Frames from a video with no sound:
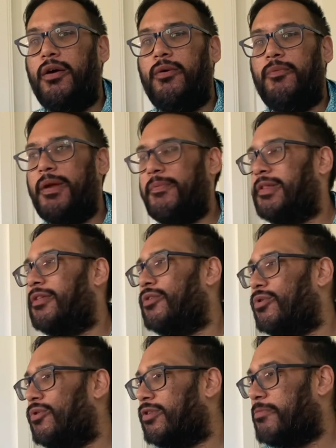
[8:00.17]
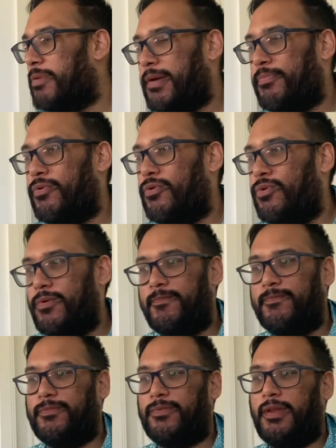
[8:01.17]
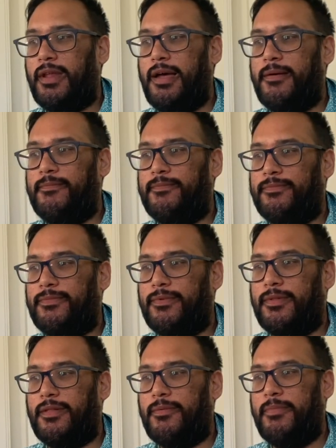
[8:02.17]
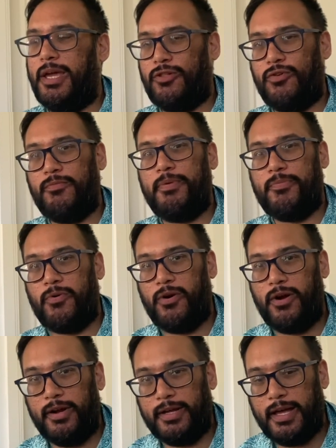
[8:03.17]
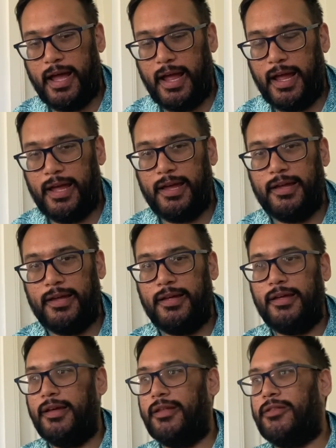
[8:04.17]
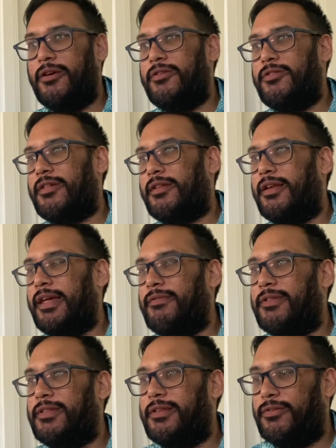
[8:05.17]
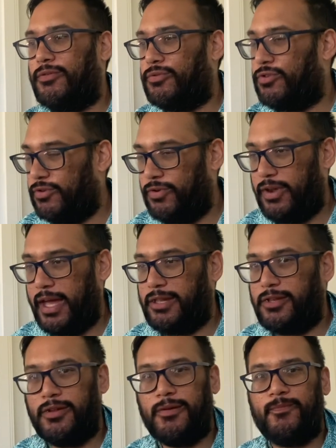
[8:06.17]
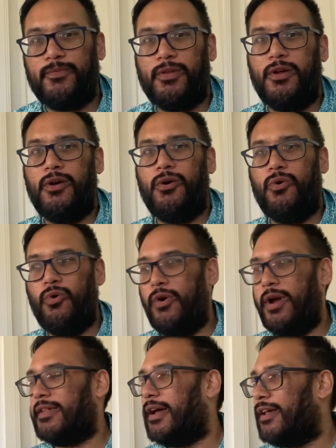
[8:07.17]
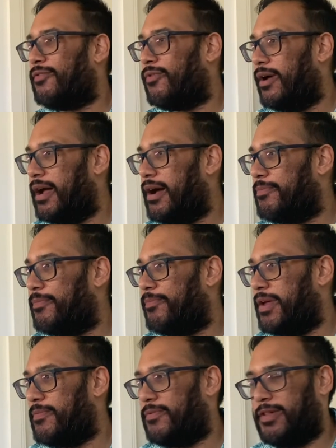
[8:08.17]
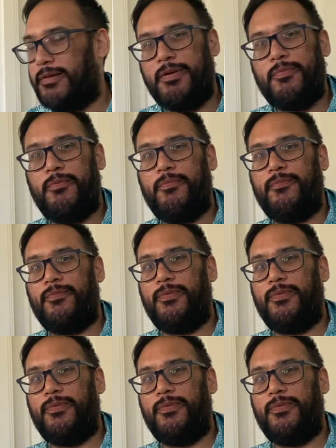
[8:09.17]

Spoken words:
remember to talk to people, make sure people are okay. Don't just leave it till too late. Always ask for help. Some people,